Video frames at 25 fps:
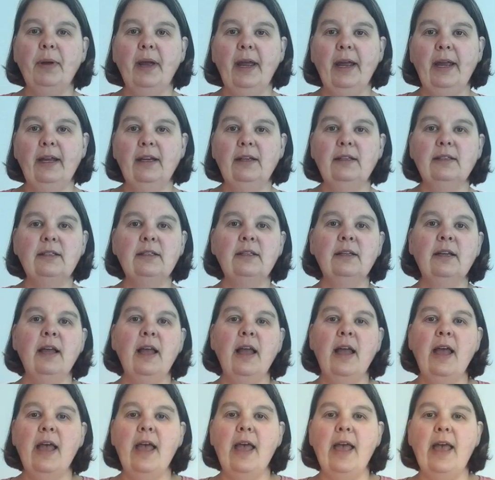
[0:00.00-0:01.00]
paint,
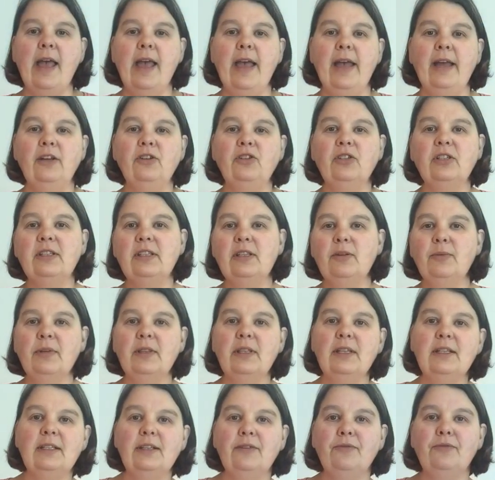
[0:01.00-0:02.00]
and just see what
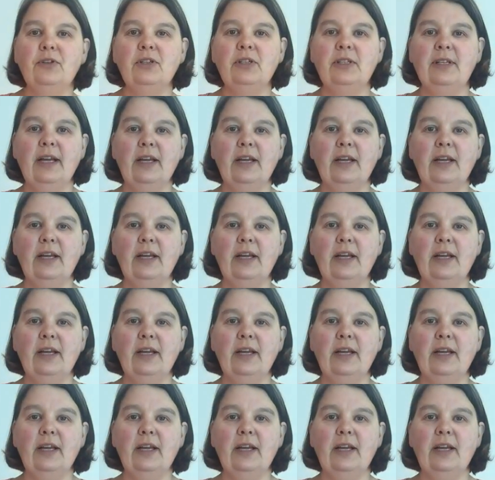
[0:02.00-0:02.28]
the different